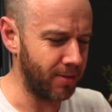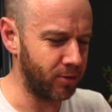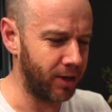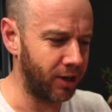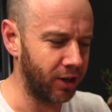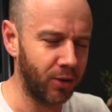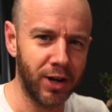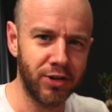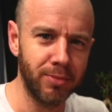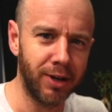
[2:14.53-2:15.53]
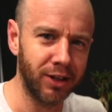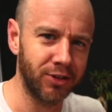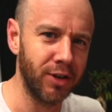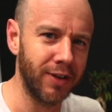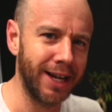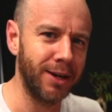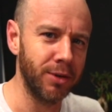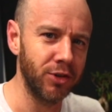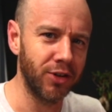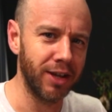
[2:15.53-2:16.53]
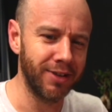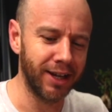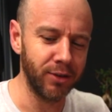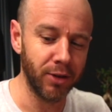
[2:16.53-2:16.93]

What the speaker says: there's been a lot of question marks over how much they value